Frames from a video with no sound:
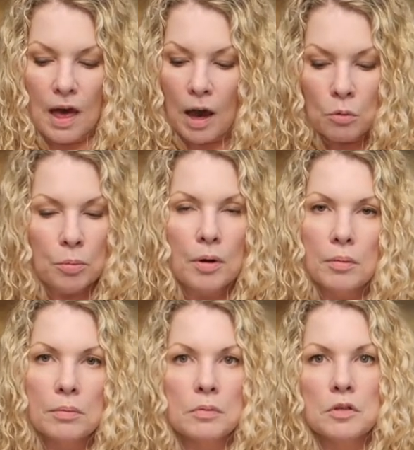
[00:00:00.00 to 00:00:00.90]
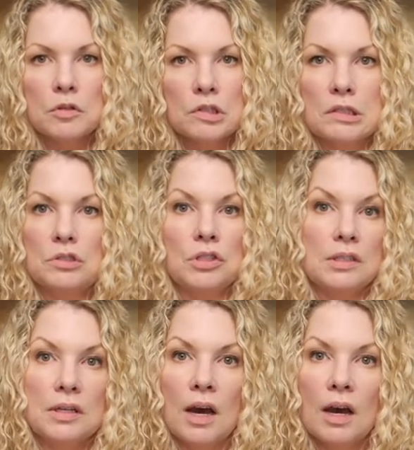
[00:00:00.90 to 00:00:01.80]
I will probably use this till
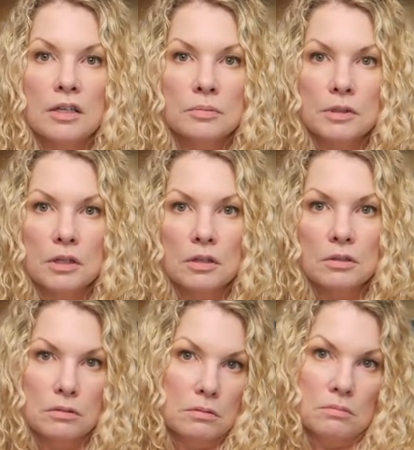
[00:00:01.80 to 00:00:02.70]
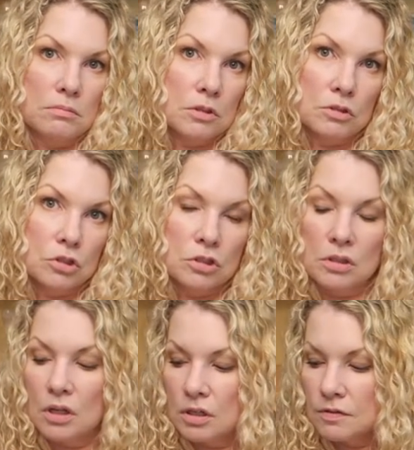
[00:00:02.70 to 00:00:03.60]
it dies because there's just a
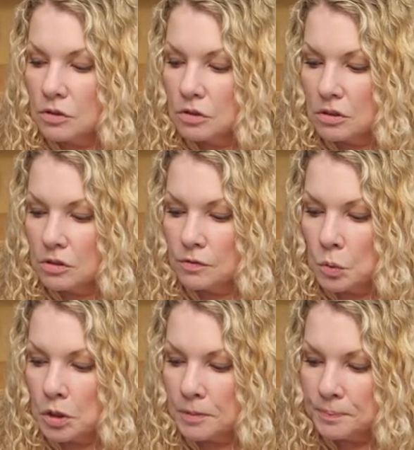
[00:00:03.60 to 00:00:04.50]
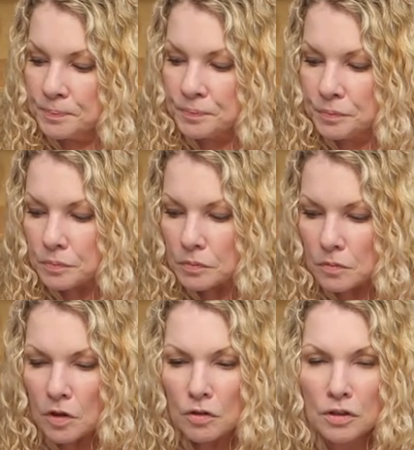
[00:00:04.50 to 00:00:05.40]
lot of uses for it.
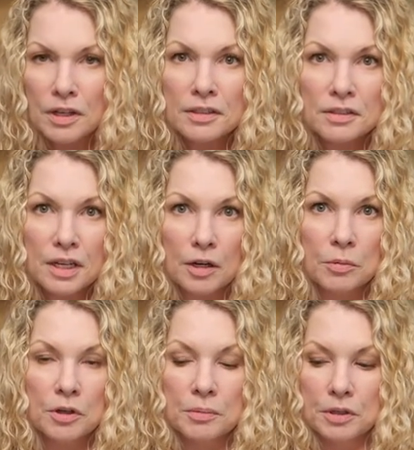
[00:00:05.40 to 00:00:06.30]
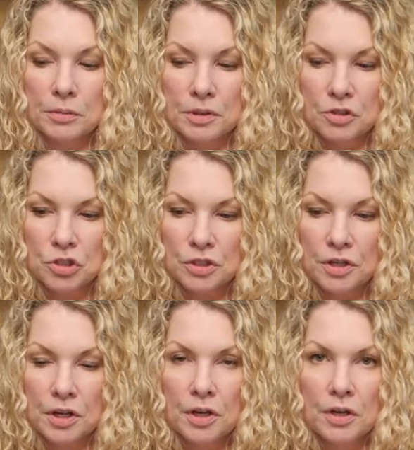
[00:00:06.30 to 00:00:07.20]
The next camera I'm gonna
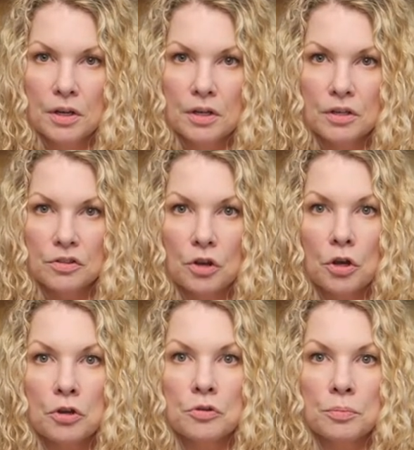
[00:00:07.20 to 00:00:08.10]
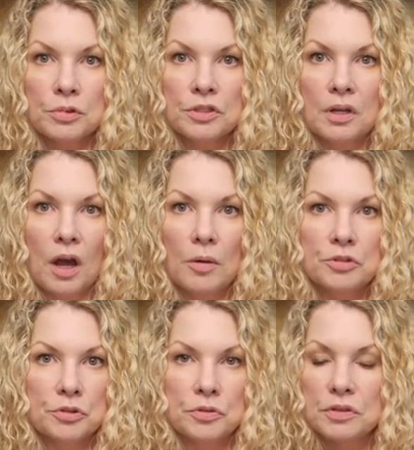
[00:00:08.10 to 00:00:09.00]
mention is 100%
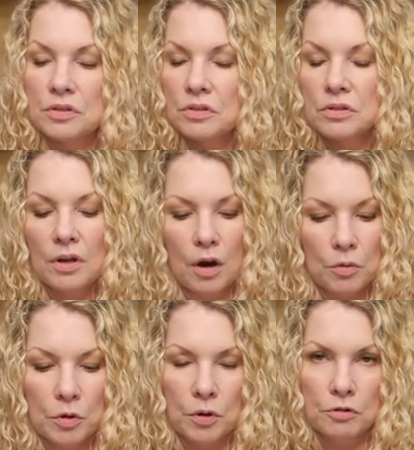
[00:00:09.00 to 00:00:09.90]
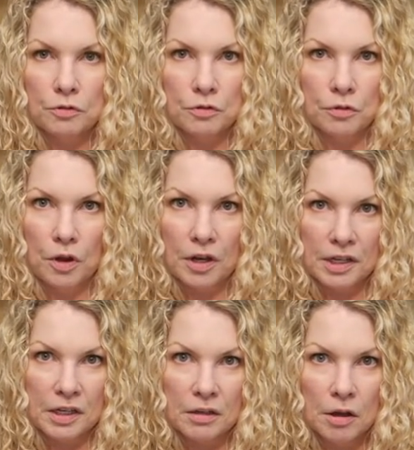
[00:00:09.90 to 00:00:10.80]
optional. This is not required for
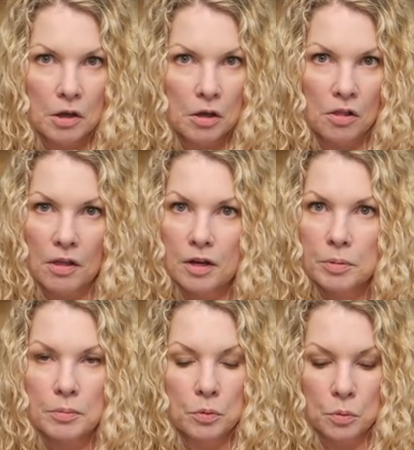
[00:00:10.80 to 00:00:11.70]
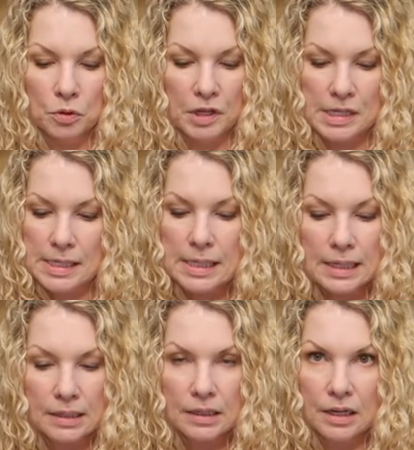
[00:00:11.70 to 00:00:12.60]
vlogging. A lot of people will not
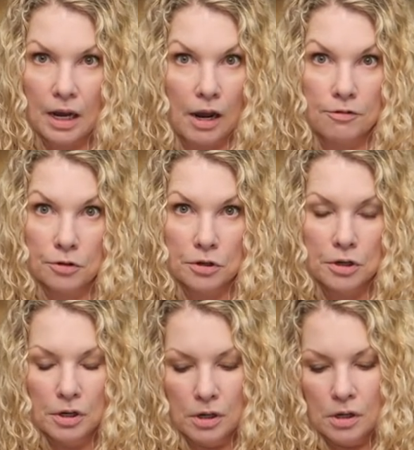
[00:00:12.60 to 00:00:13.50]
need it ever,